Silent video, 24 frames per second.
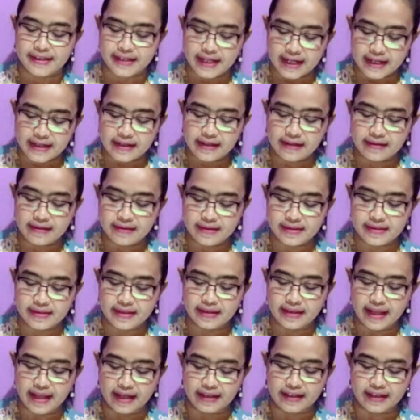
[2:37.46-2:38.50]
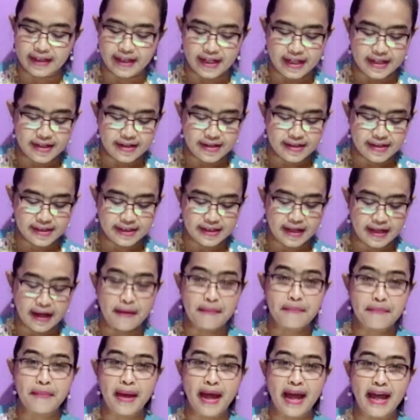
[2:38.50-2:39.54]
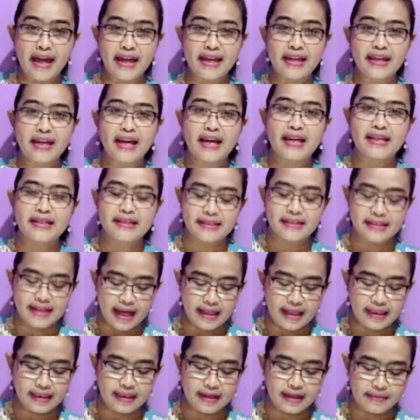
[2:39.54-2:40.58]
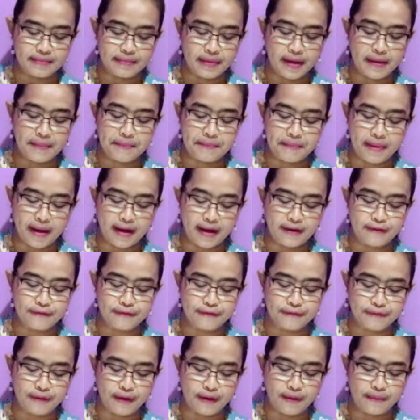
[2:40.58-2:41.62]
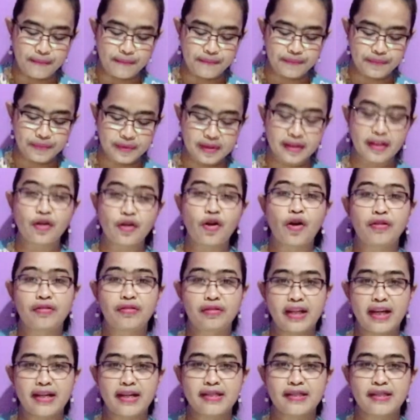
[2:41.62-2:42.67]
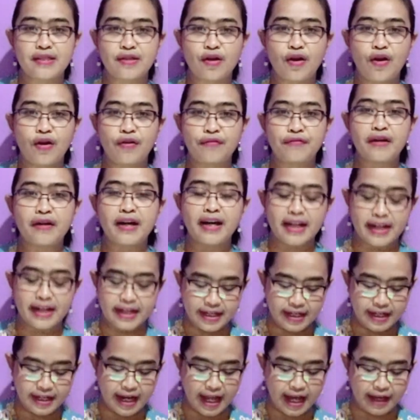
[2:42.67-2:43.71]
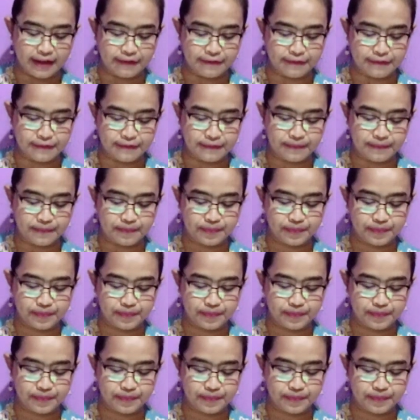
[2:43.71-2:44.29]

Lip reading: signals that readers may set them apart from the context of real life.